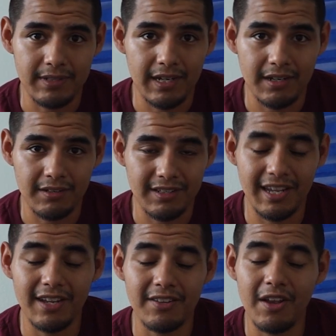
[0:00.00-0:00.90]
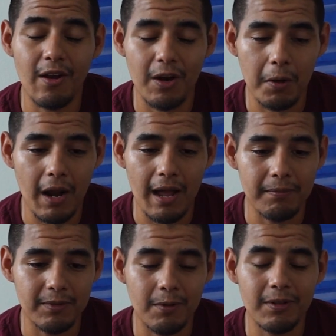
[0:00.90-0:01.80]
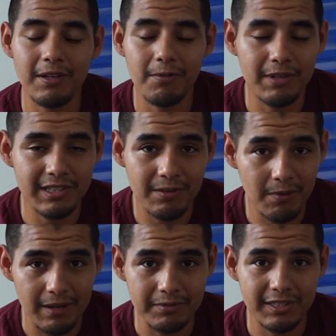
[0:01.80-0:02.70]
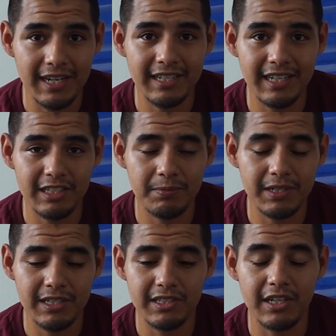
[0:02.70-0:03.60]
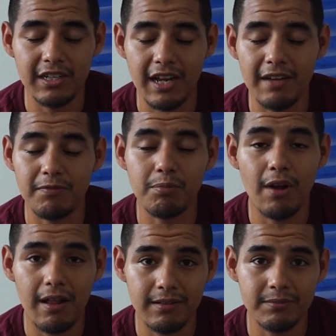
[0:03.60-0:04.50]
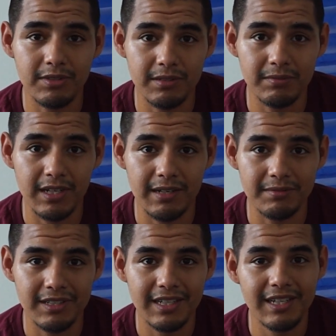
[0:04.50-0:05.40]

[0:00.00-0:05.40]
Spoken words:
They are crap. The only reason why I'm saying that is because they can have problems sometimes.